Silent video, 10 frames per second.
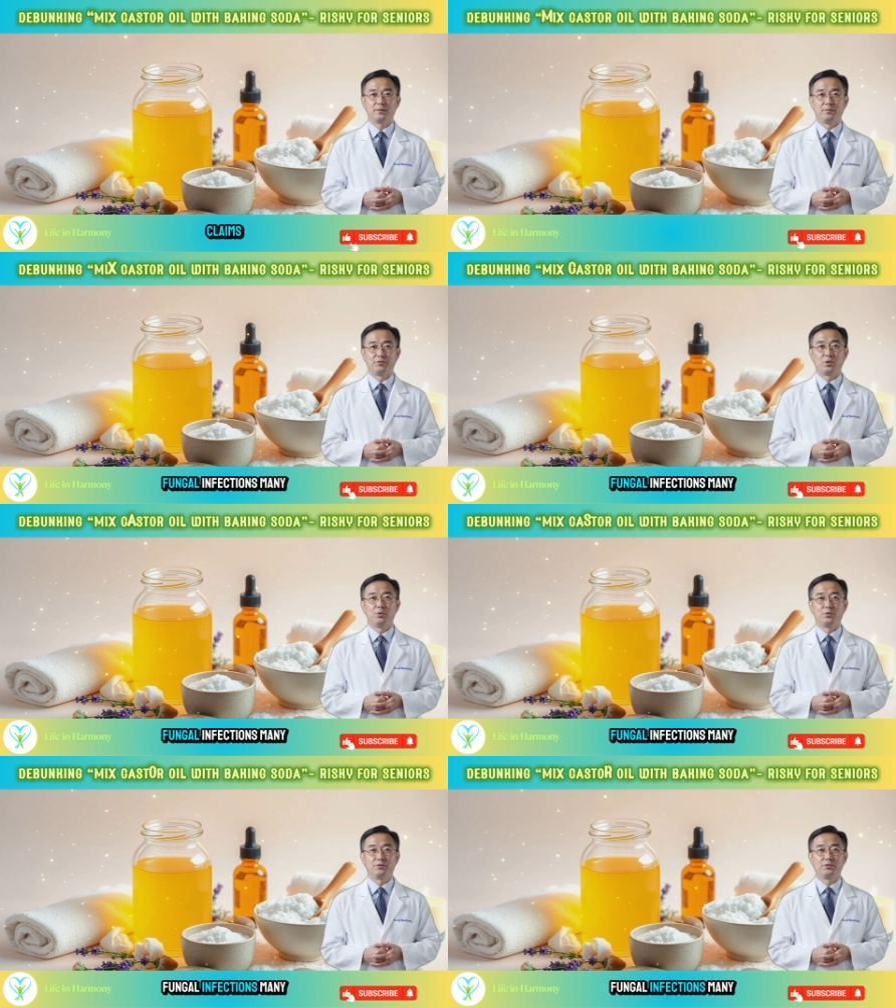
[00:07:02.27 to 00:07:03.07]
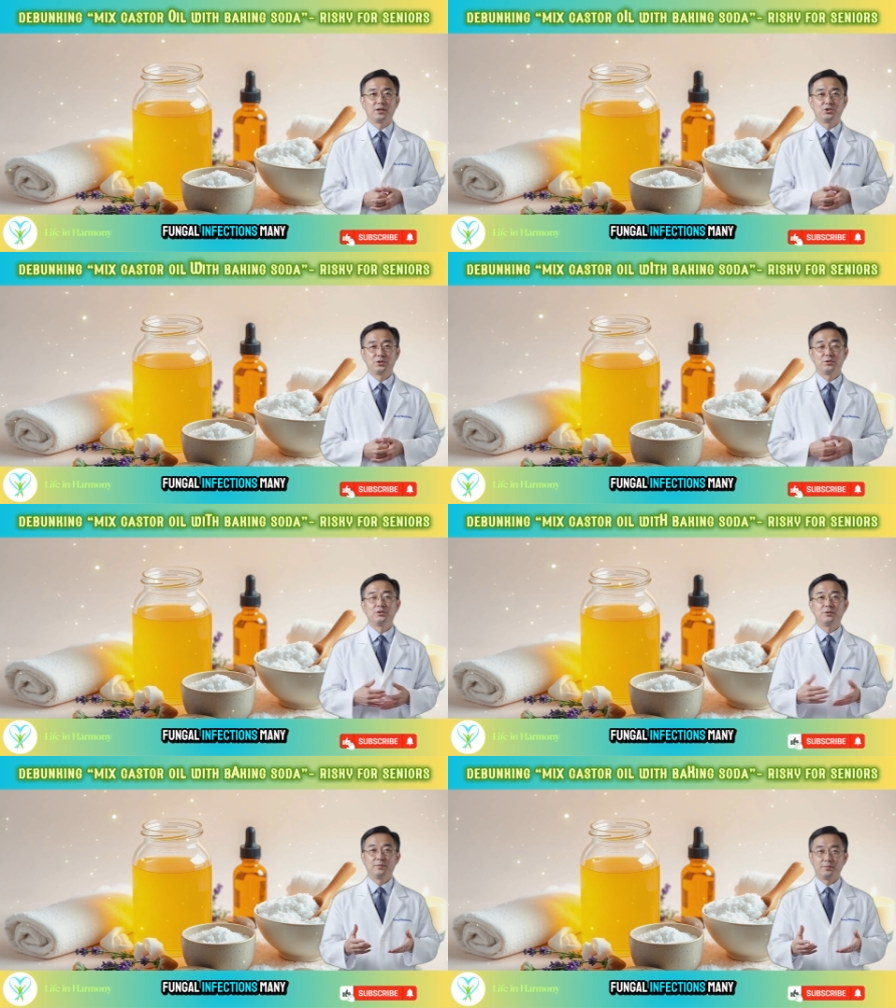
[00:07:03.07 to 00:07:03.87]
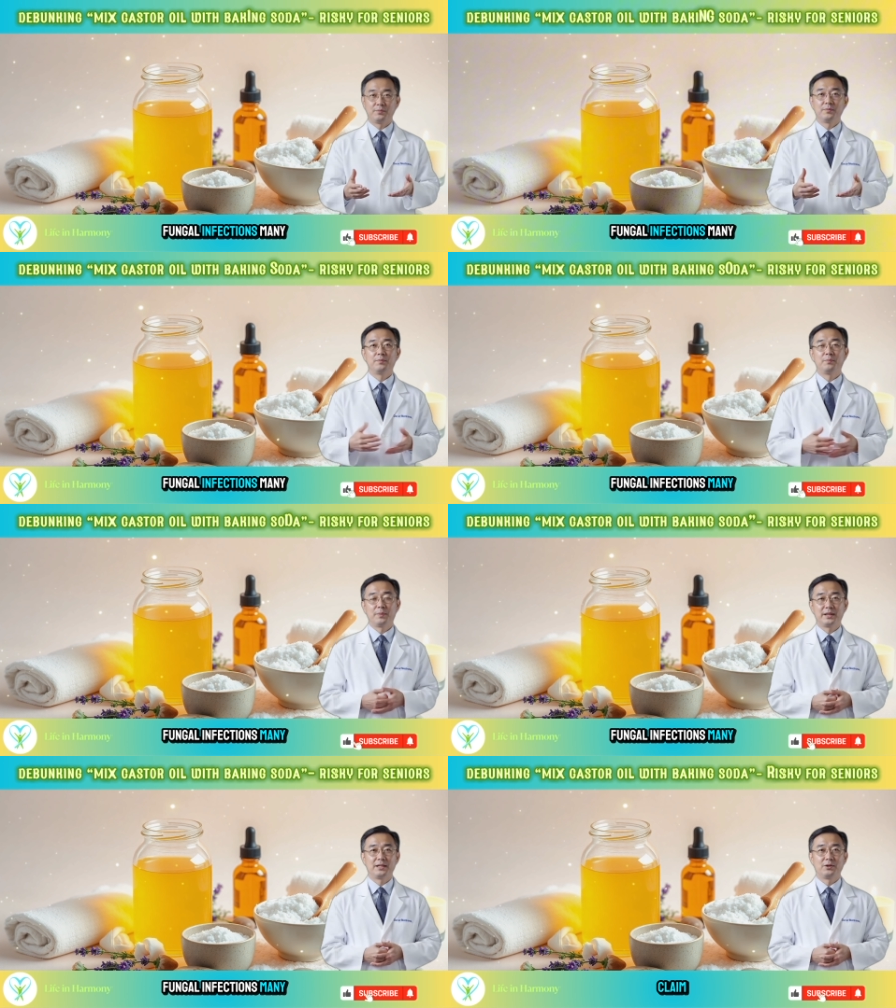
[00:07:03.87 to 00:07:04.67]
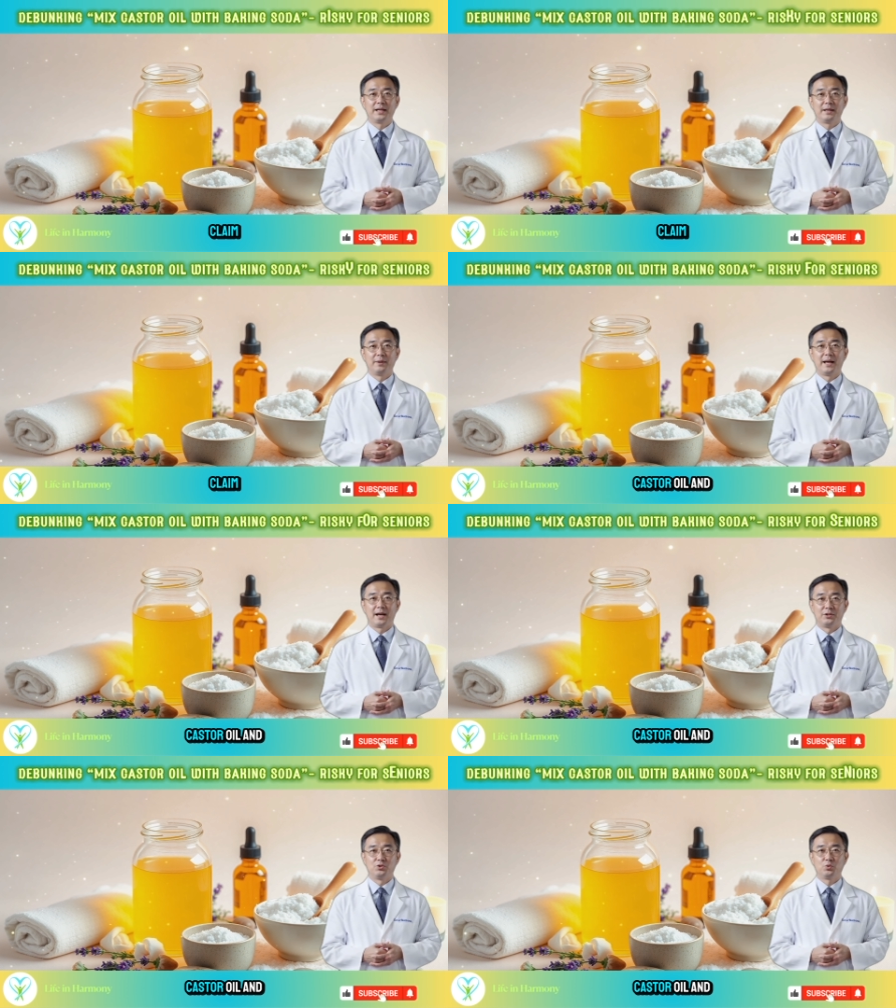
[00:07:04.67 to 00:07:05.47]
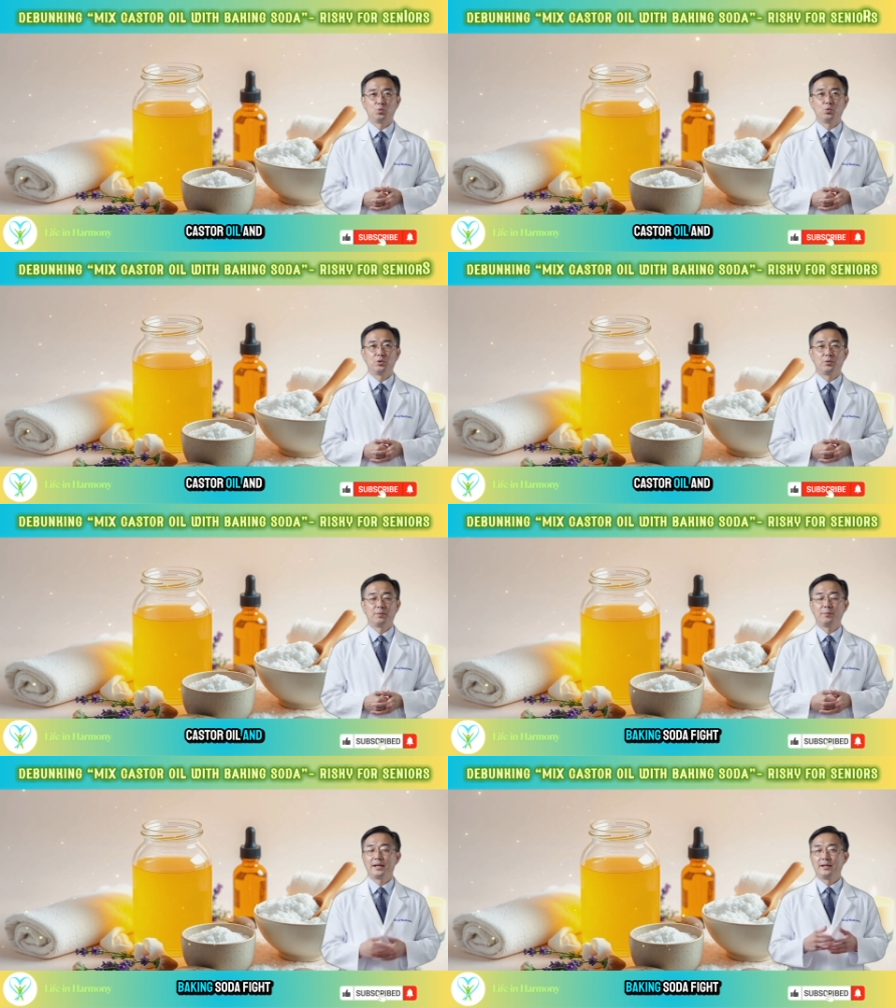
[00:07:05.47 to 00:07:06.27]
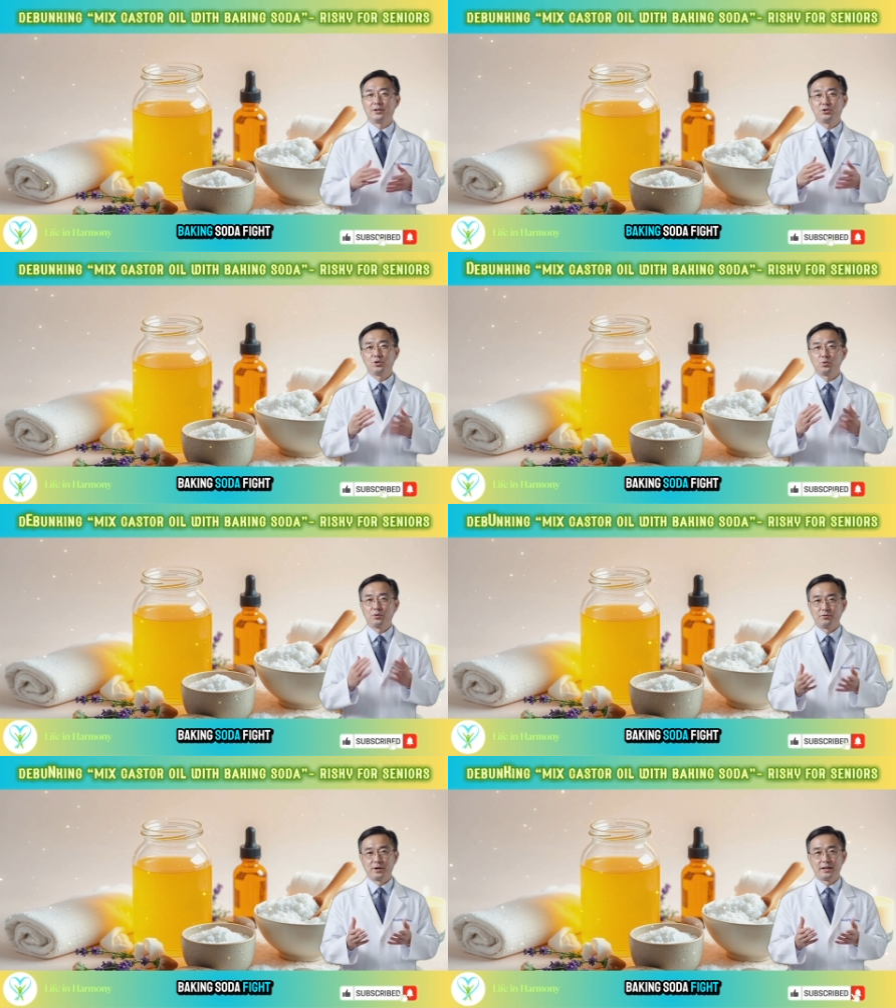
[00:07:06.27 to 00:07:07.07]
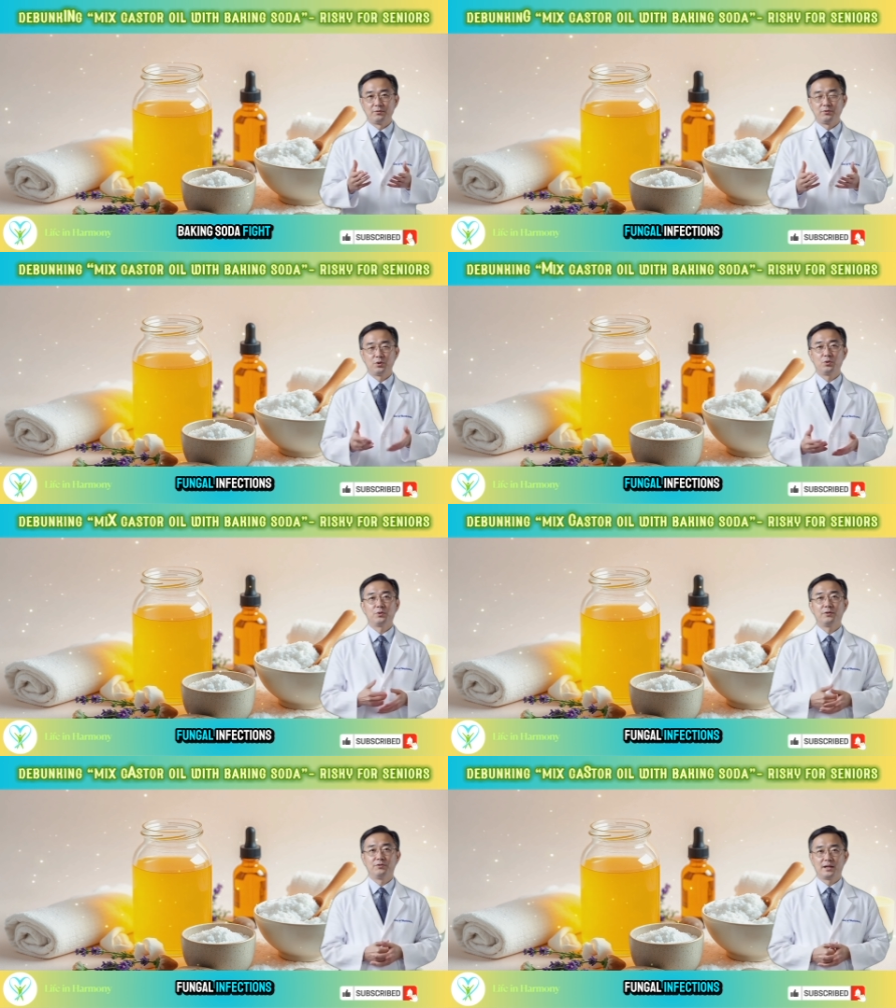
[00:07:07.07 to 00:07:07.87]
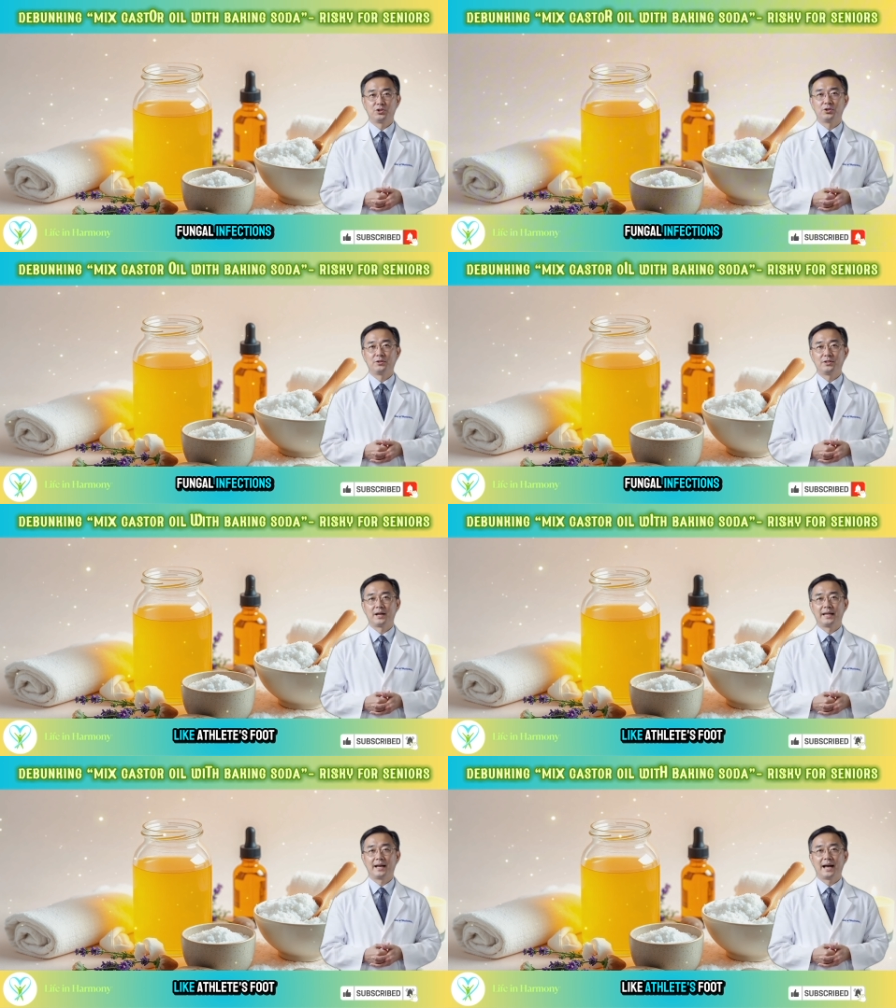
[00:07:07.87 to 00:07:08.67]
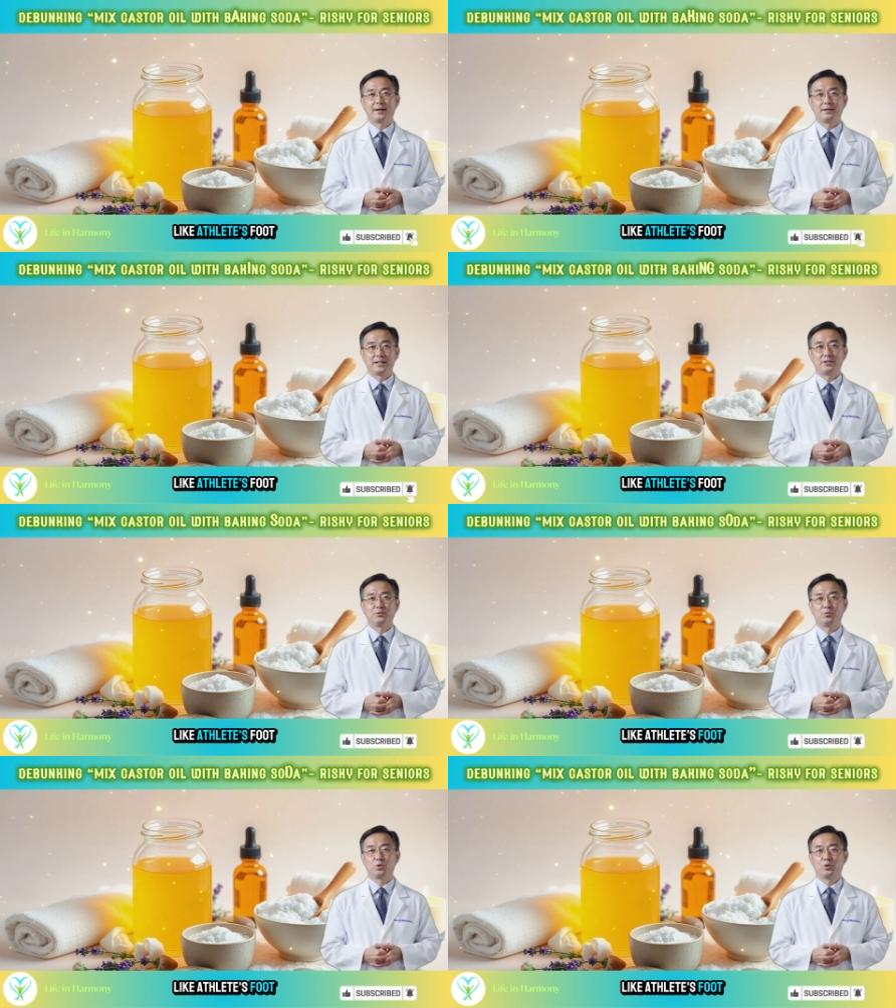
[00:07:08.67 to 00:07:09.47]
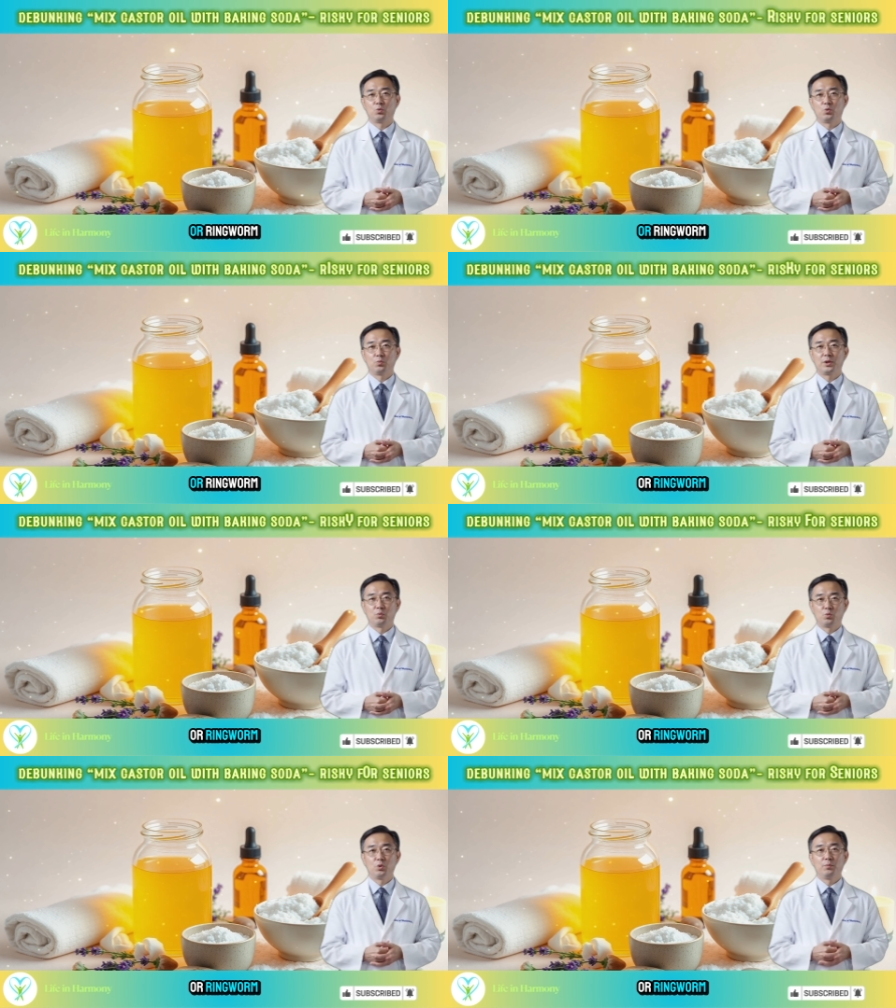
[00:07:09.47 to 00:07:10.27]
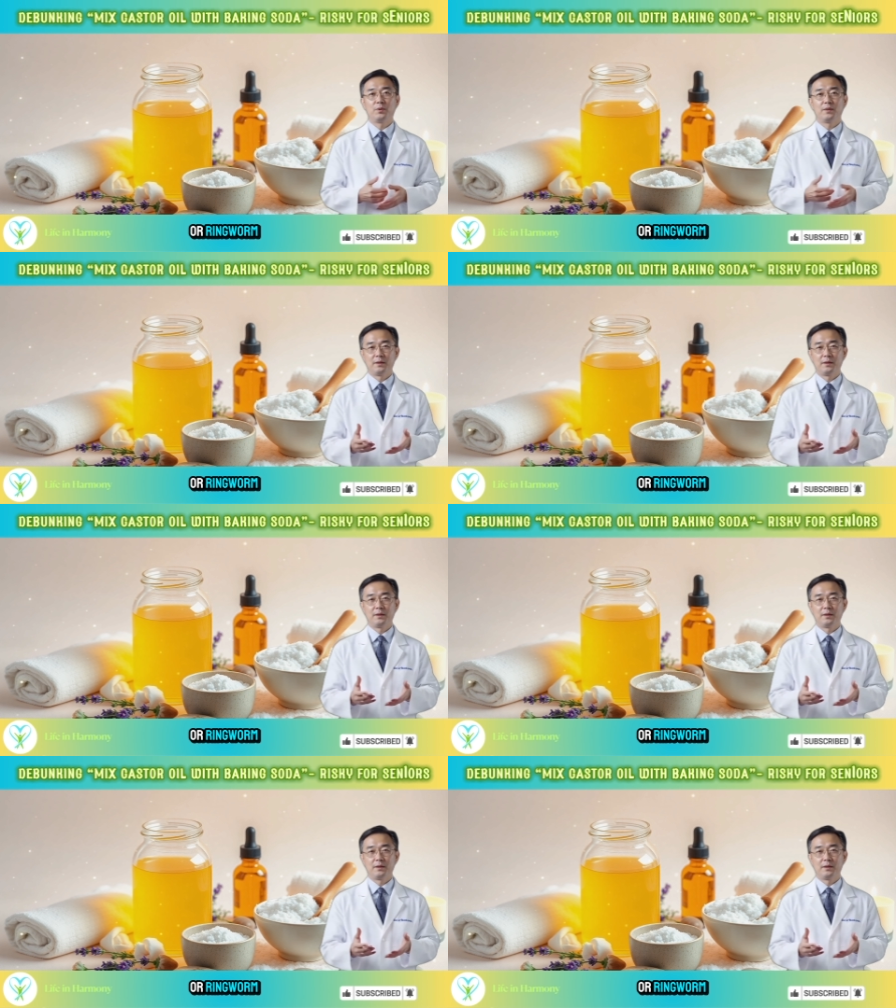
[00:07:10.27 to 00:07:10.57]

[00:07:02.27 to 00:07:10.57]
Fungal infections. Many claim castor oil and baking soda fight fungal infections like athlete's foot or ringworm